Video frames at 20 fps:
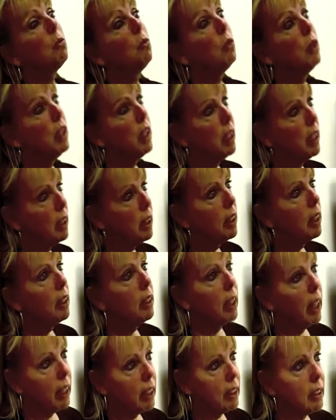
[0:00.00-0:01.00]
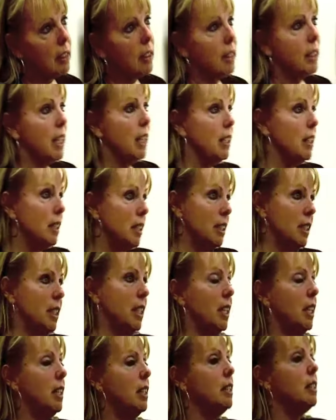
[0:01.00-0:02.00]
would really like to say to the
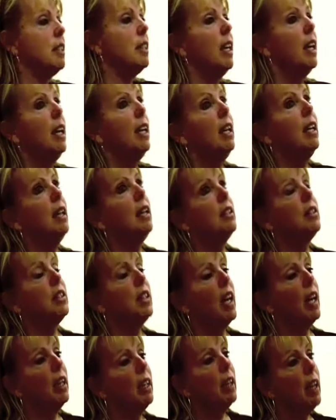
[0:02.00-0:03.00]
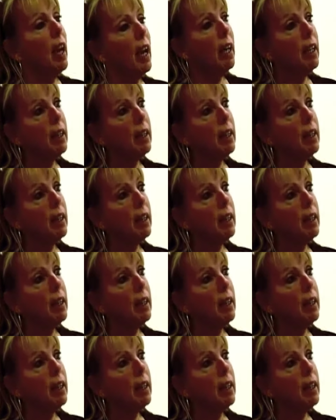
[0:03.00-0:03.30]
teens is that,